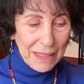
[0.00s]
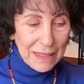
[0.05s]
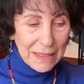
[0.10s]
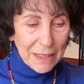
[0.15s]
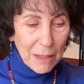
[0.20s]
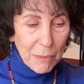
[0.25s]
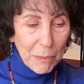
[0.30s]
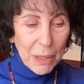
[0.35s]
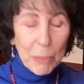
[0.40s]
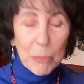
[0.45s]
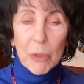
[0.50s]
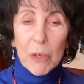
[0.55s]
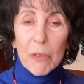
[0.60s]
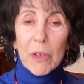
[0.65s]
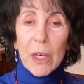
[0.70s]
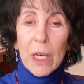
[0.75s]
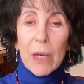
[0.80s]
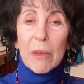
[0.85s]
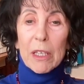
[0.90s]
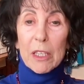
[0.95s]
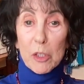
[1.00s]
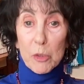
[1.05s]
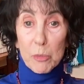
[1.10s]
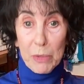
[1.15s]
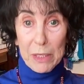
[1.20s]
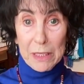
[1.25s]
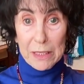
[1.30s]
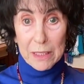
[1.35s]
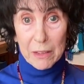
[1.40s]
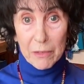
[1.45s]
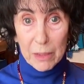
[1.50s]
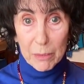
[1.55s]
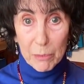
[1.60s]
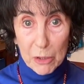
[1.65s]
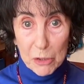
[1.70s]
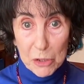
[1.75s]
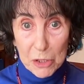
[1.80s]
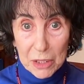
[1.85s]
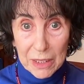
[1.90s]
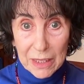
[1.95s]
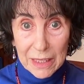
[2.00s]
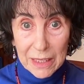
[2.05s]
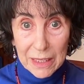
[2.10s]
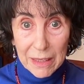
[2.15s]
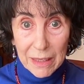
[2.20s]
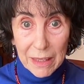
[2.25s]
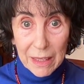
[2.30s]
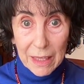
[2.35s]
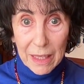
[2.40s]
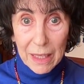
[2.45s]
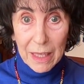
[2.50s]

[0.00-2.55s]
some people are very expressive emotionally,